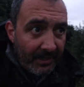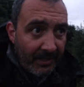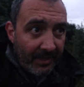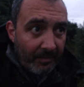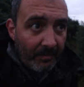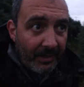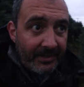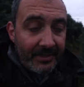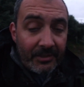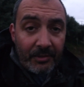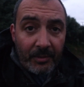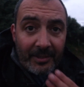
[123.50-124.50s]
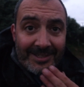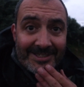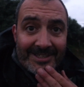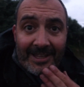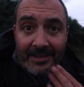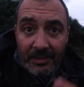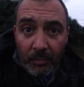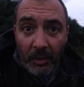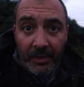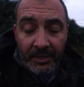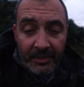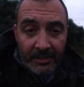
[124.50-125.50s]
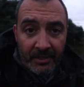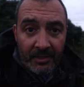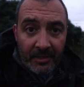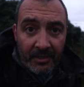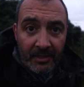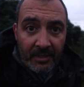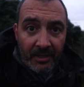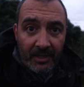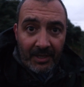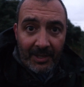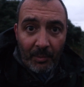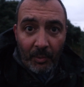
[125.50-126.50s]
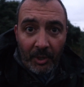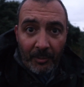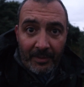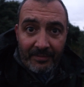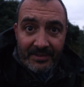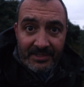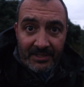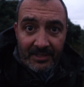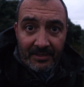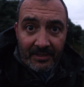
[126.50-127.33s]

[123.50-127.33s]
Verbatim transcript: I did do an extended one where we visited